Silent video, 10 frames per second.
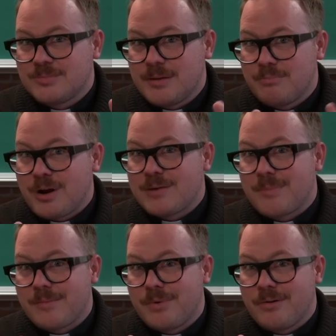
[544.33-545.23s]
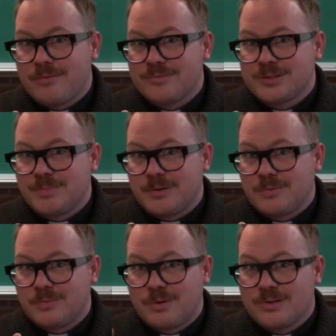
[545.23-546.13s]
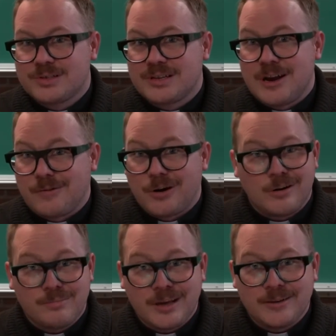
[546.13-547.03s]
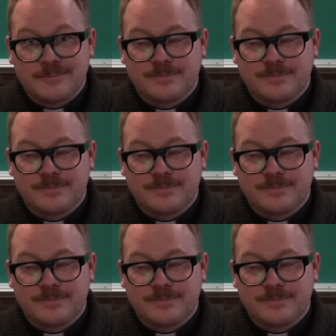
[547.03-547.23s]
may break my bones, but words can never hurt me.